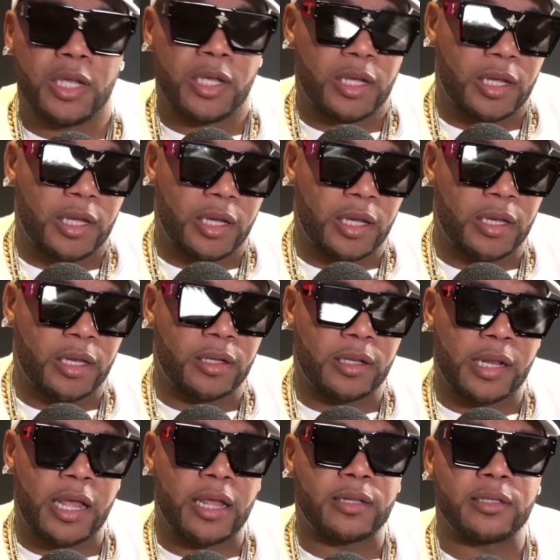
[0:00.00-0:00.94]
And
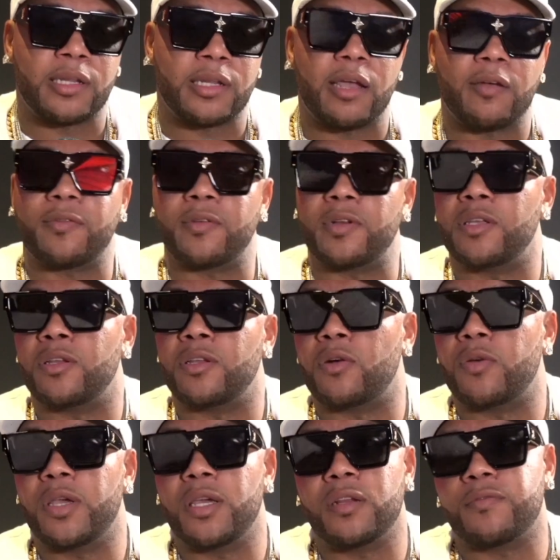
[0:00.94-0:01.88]
that definitely,
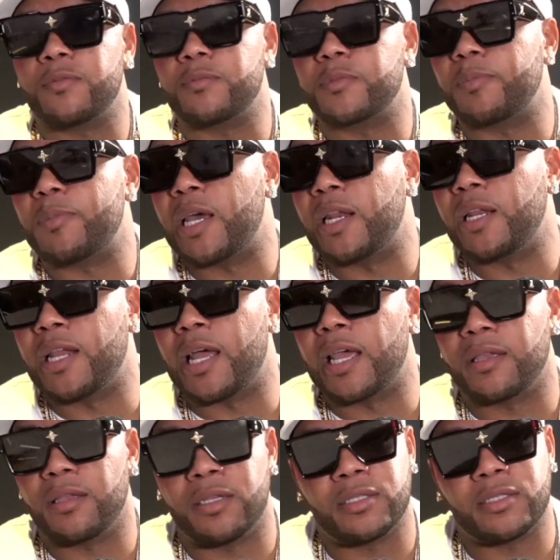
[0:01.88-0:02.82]
hearing it from somebody
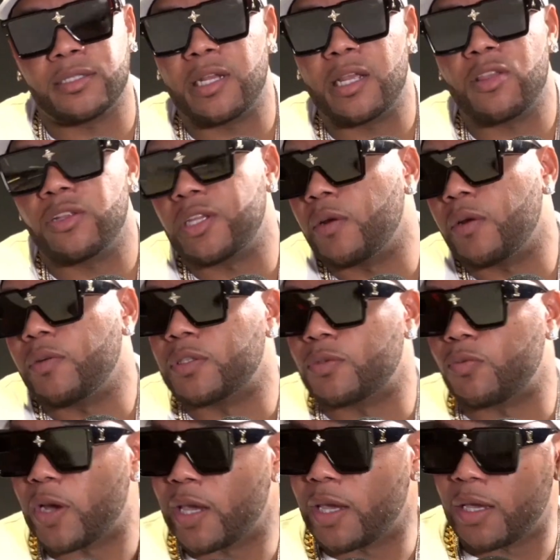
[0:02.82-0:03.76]
like as legendary as
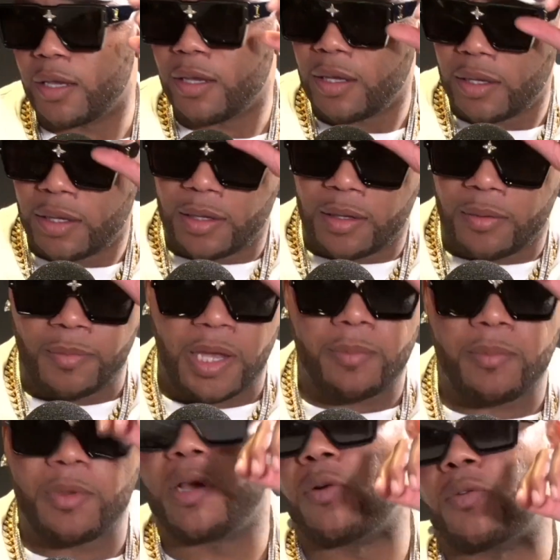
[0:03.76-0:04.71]
Wayne made
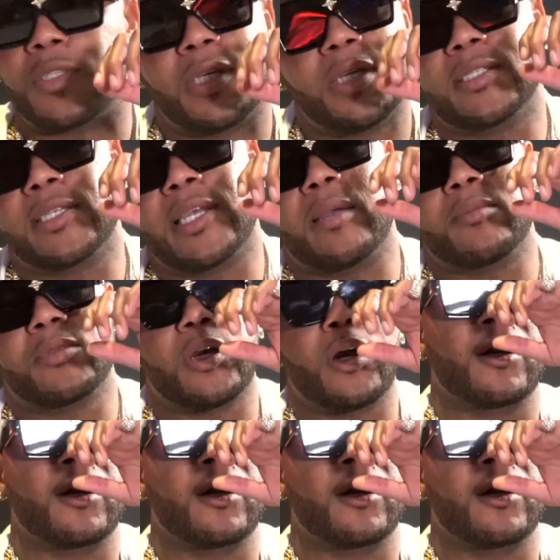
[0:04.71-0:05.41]
me go 10 times harder,